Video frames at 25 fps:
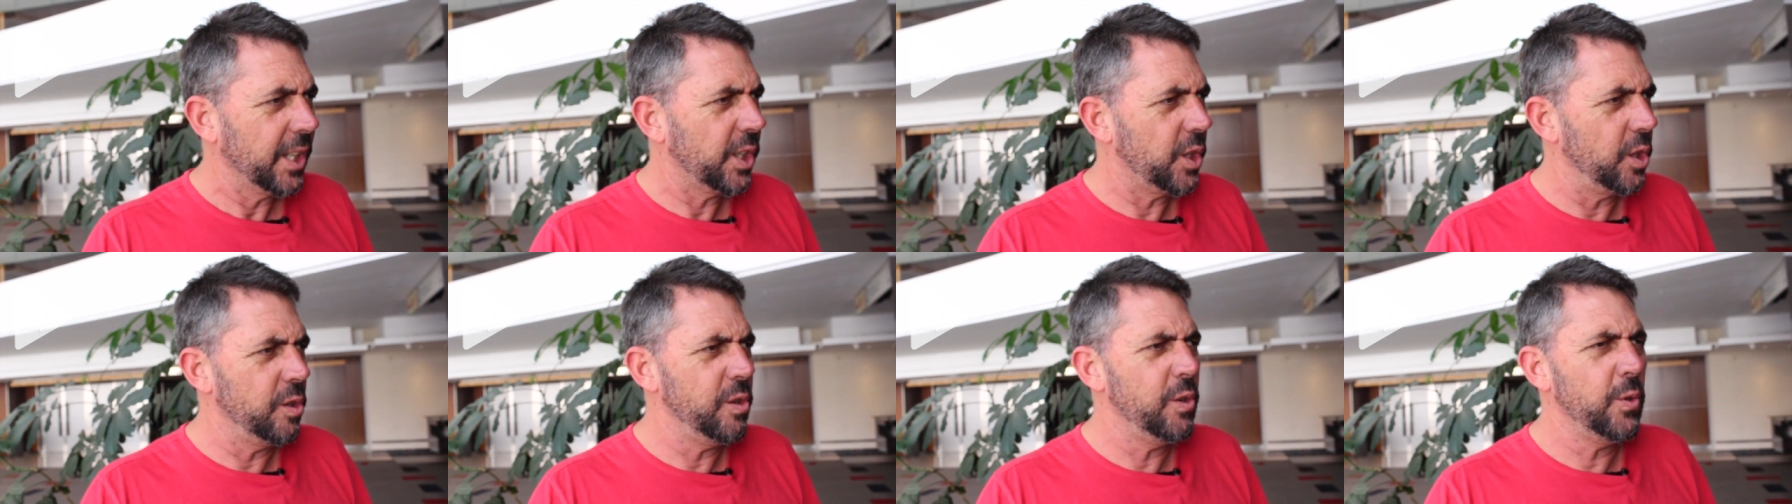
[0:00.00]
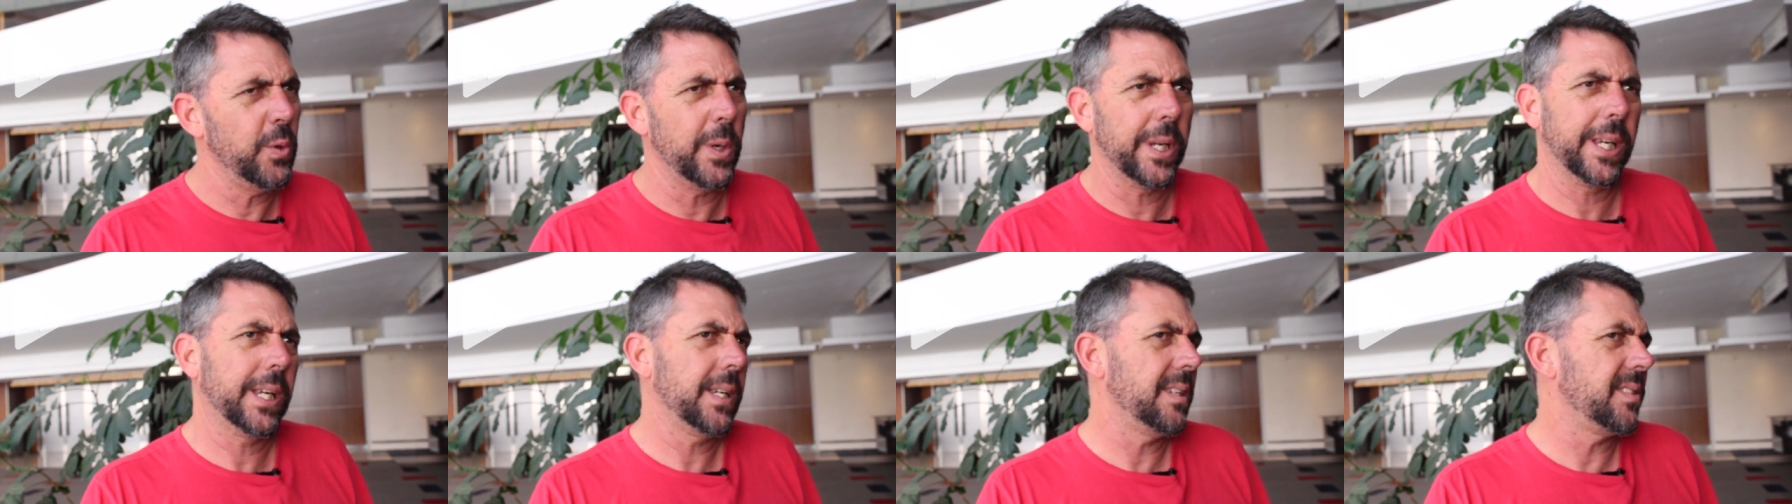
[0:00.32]

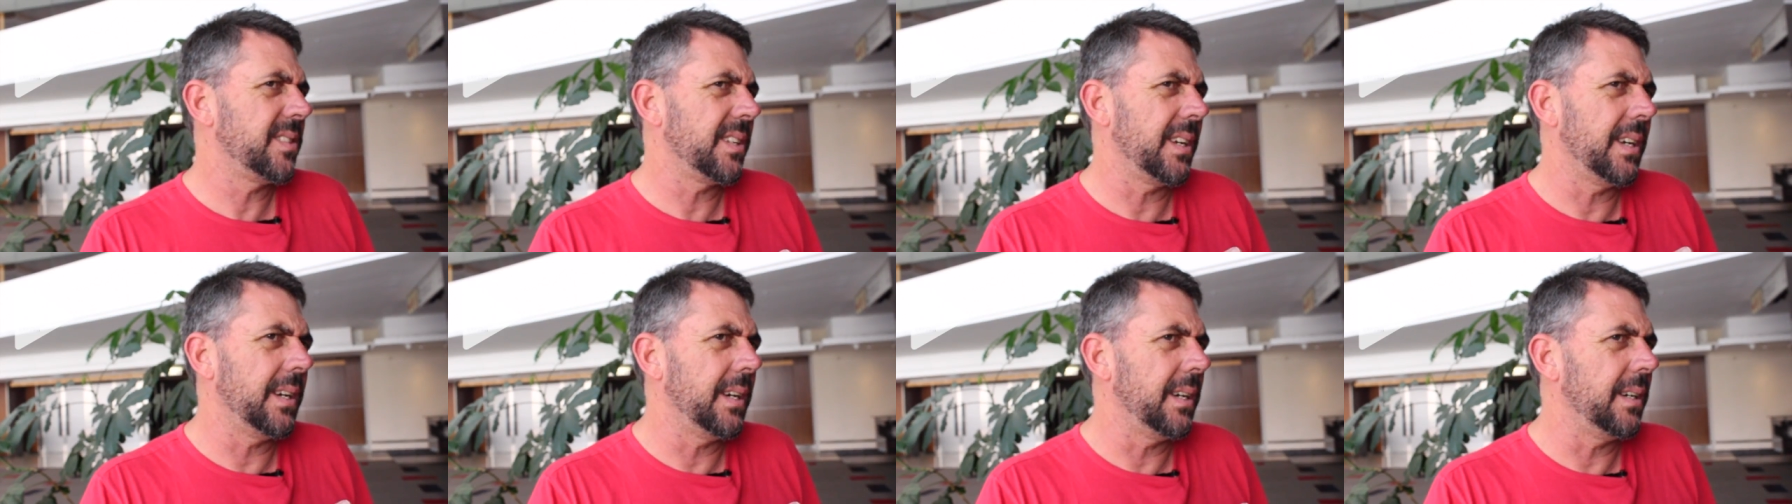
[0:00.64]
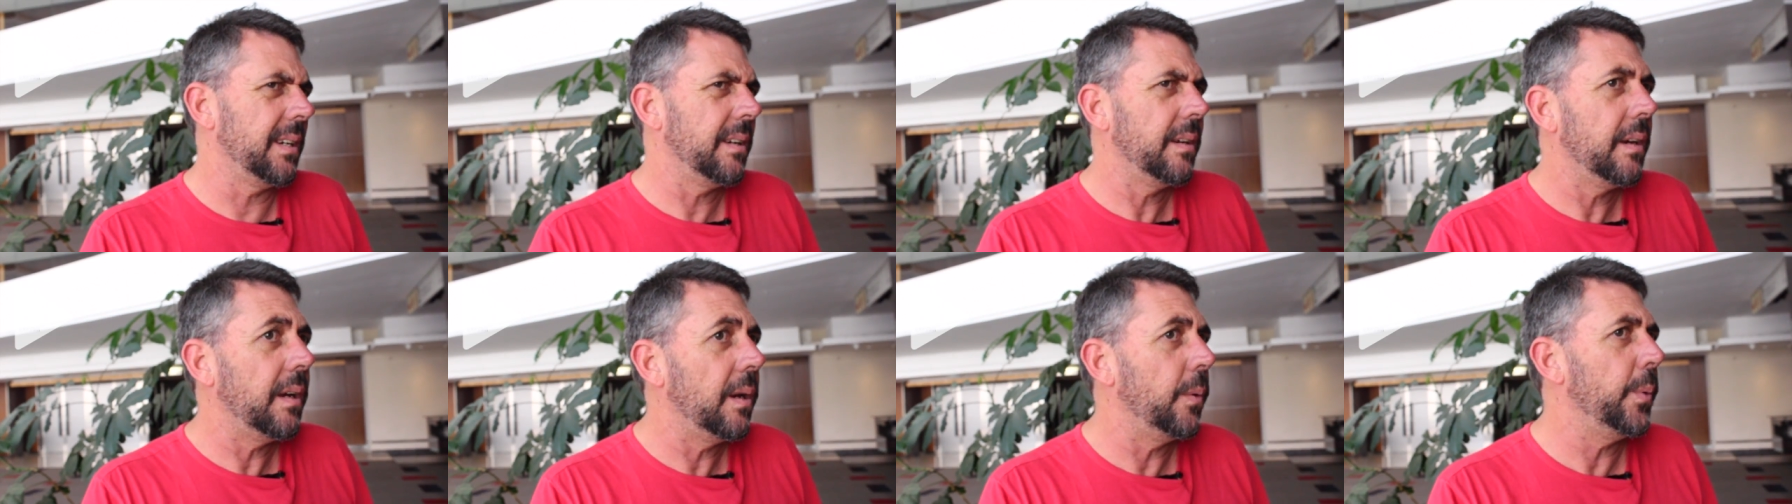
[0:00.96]
canoeing is
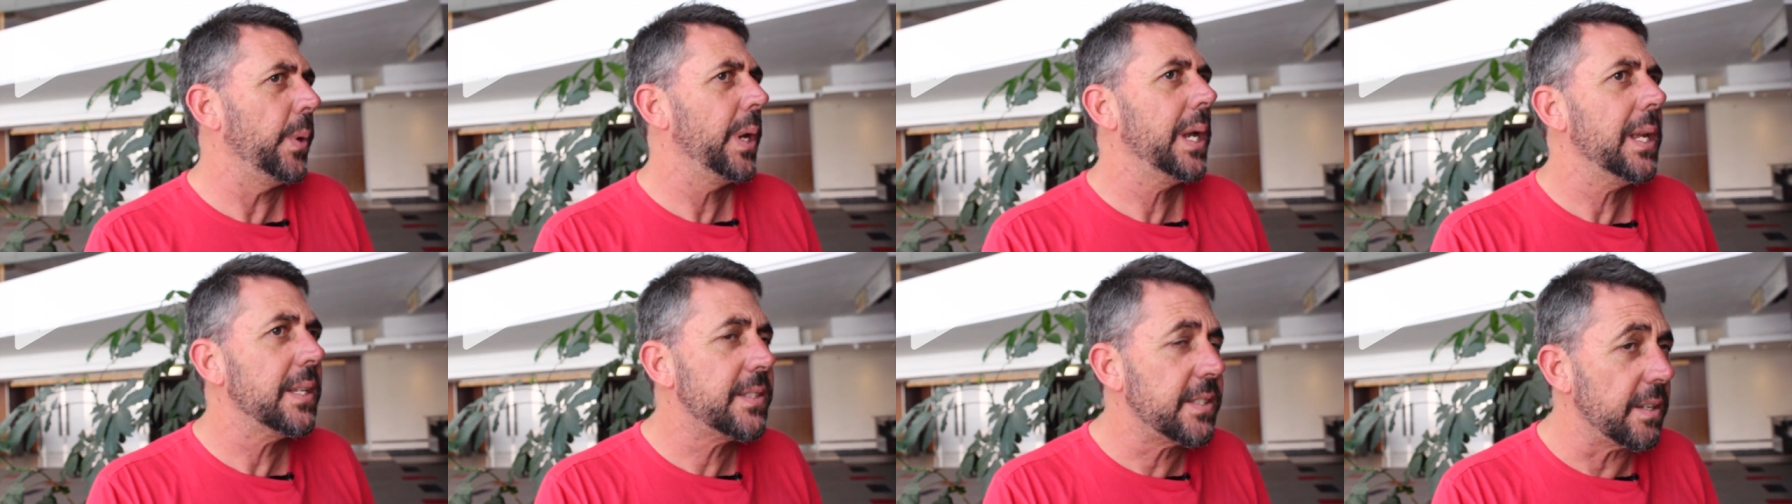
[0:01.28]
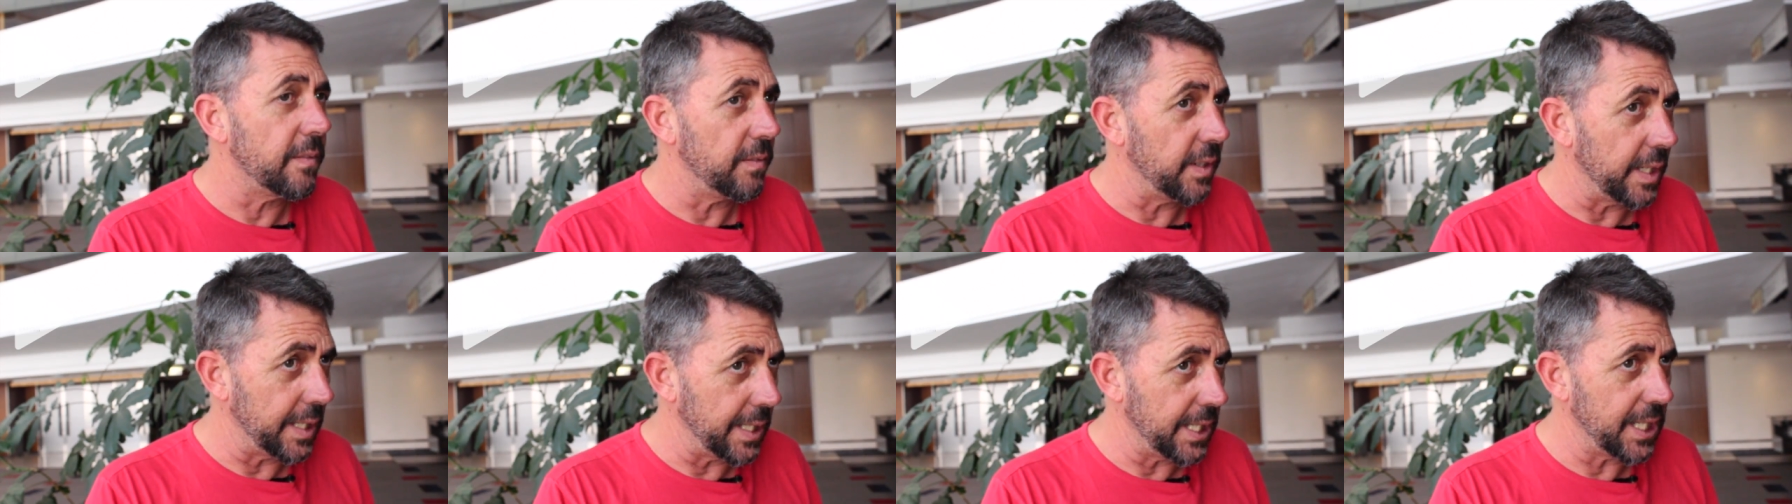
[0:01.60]
a, a
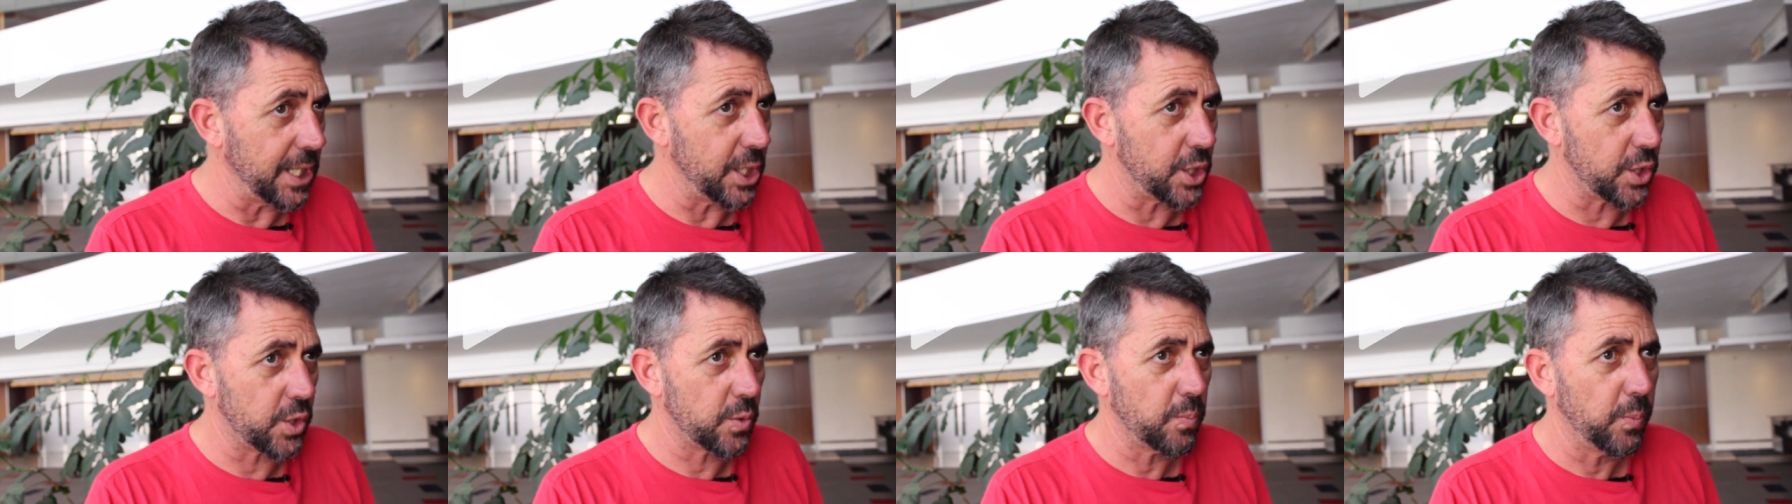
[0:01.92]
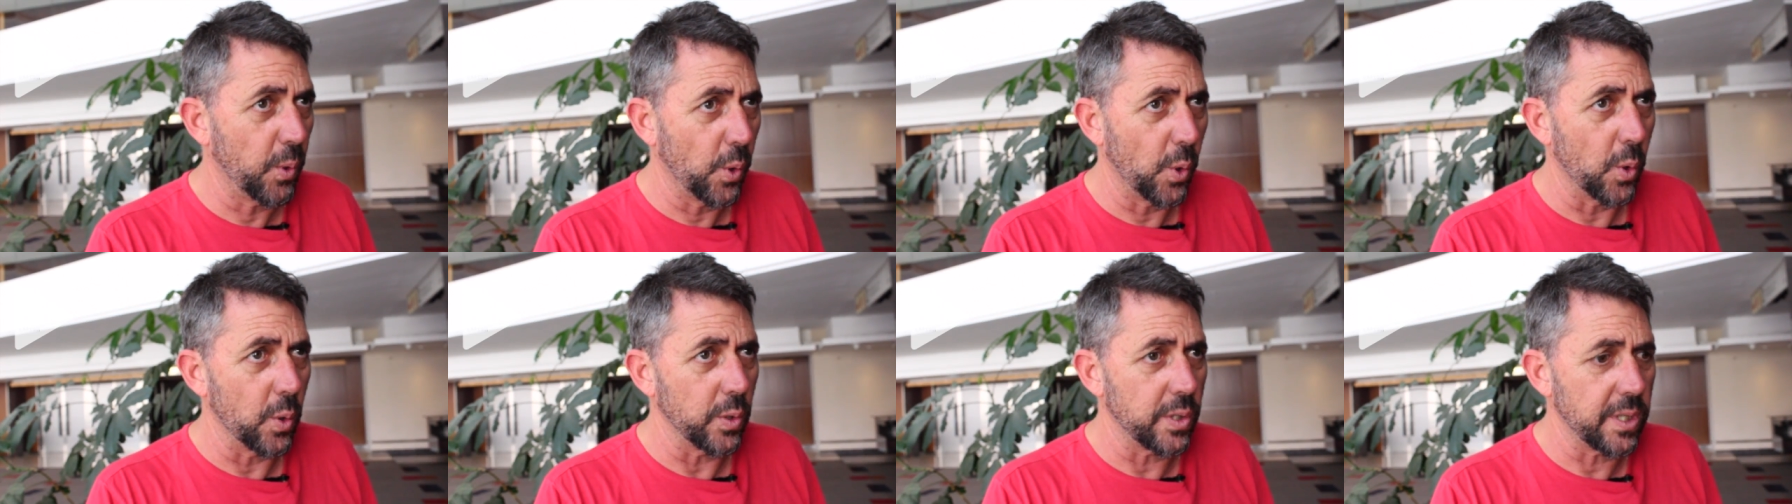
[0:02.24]
relatively niche
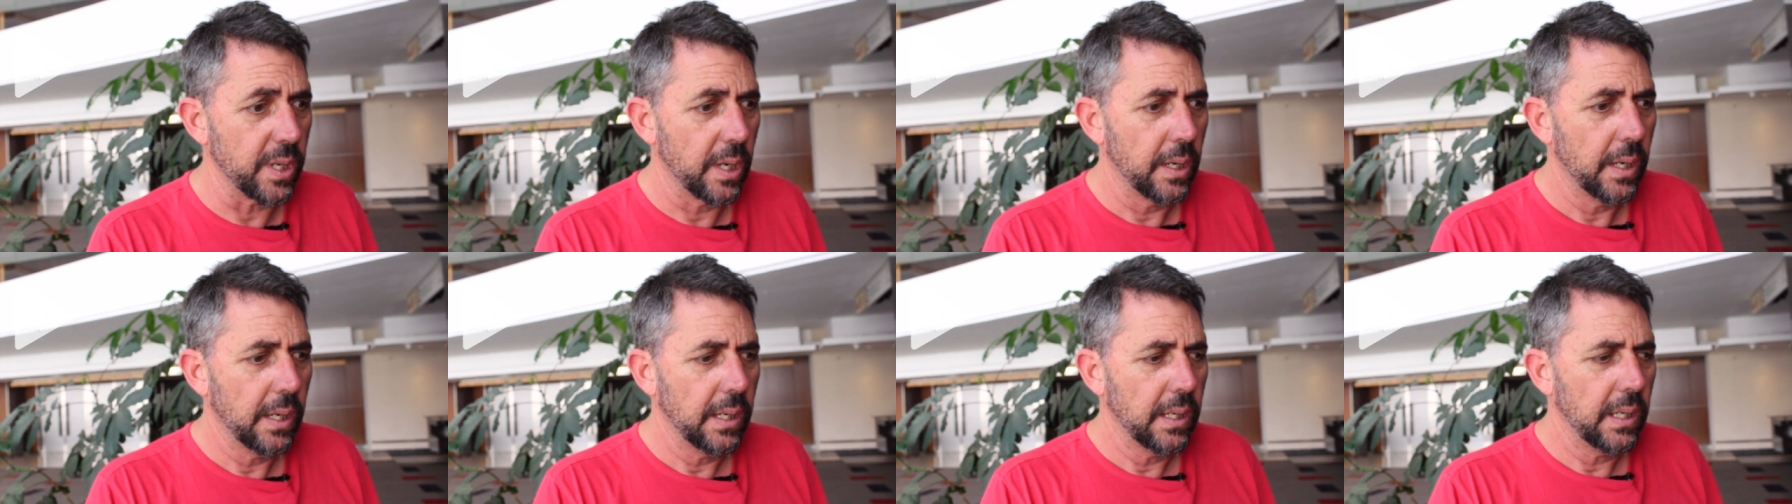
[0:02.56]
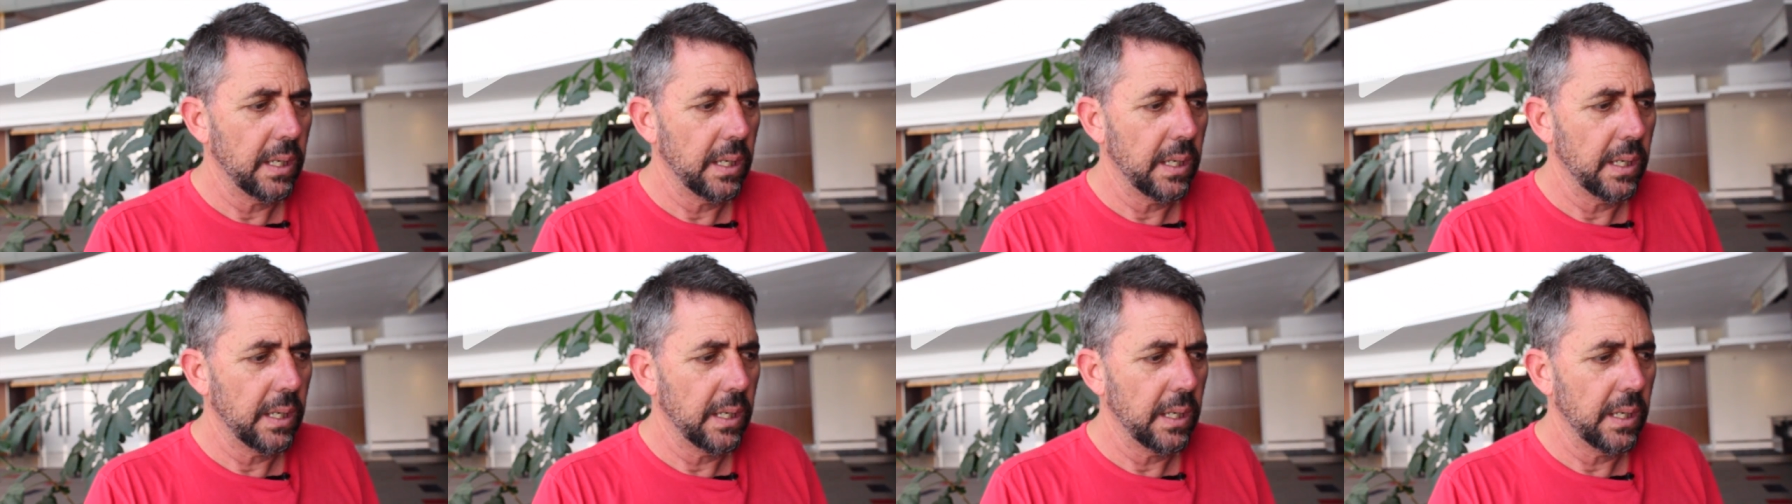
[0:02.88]
sport